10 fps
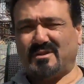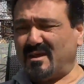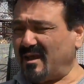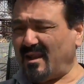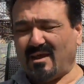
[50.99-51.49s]
And
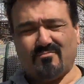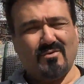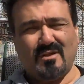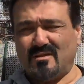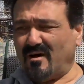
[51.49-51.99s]
again, I
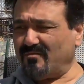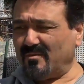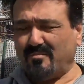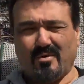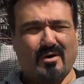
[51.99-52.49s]
really love
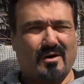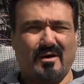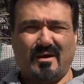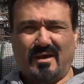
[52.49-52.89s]
the book.